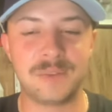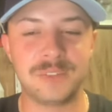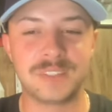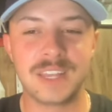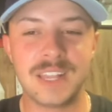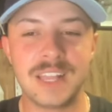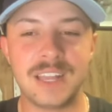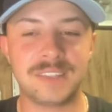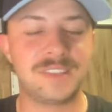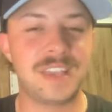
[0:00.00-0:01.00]
It was
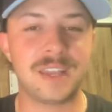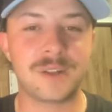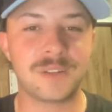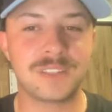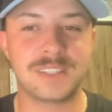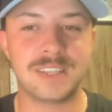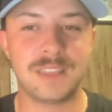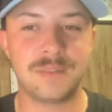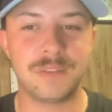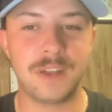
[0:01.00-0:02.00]
a stinger, to
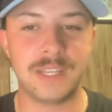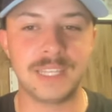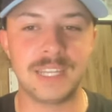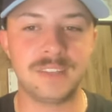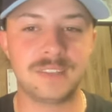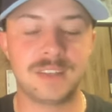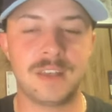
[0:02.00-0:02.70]
say the very least.